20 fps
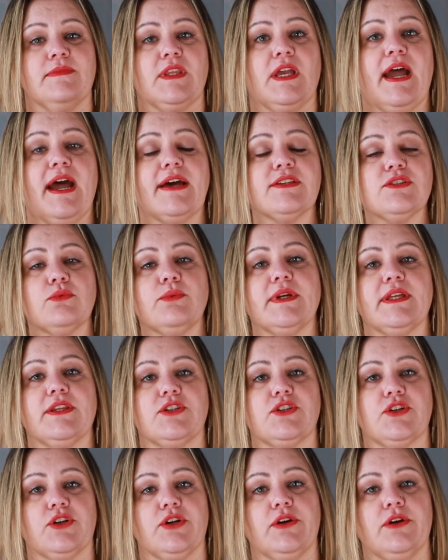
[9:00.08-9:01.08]
as a
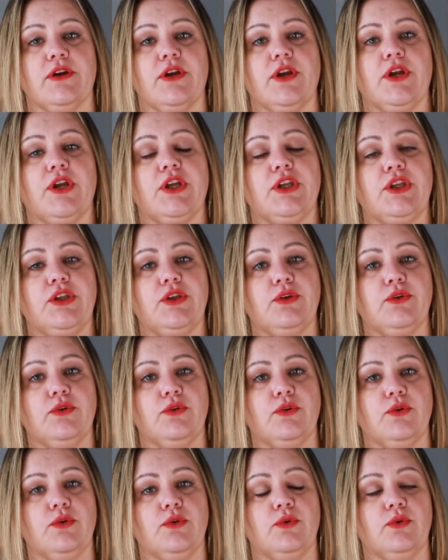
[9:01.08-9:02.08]
realtor,
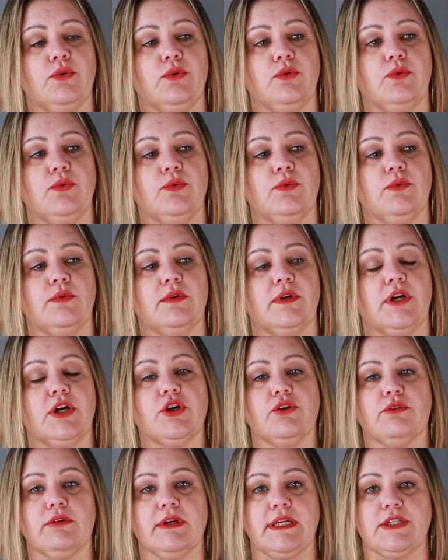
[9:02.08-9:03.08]
you
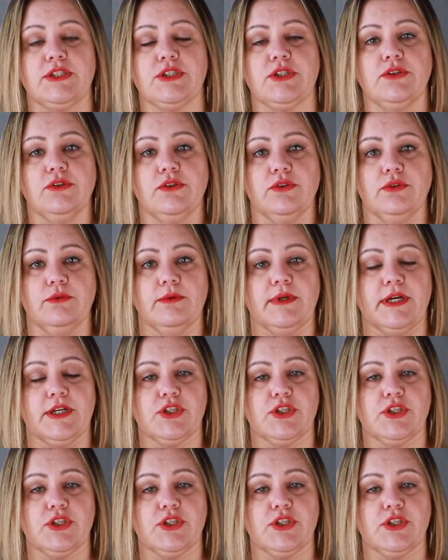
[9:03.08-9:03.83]
agree to a